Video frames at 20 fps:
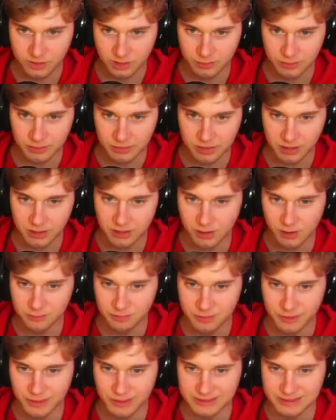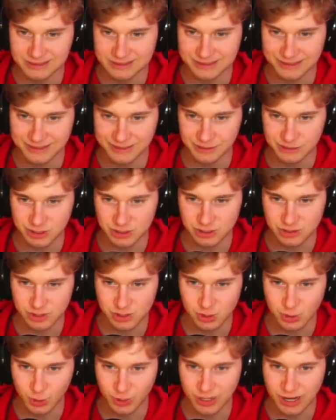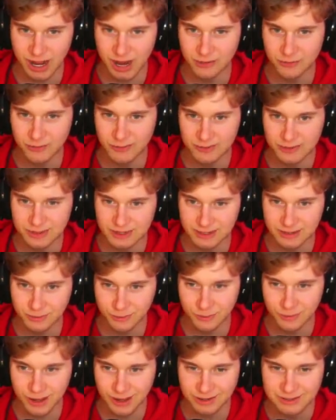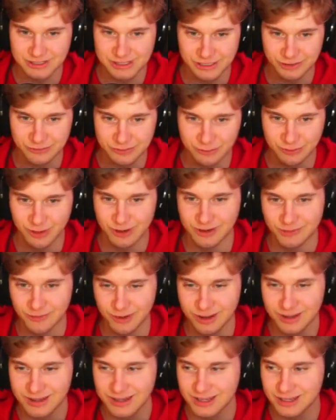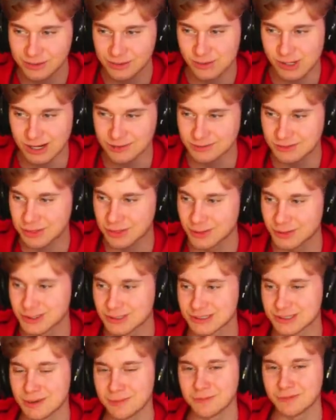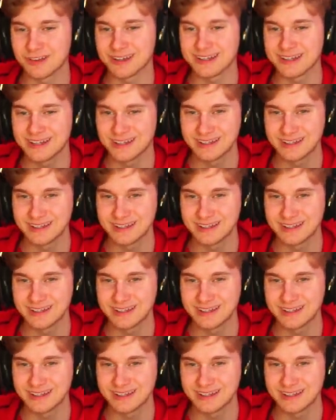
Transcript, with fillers: Oh my god, I love playing a tank. You just destroy everything around you if you want to drive through something.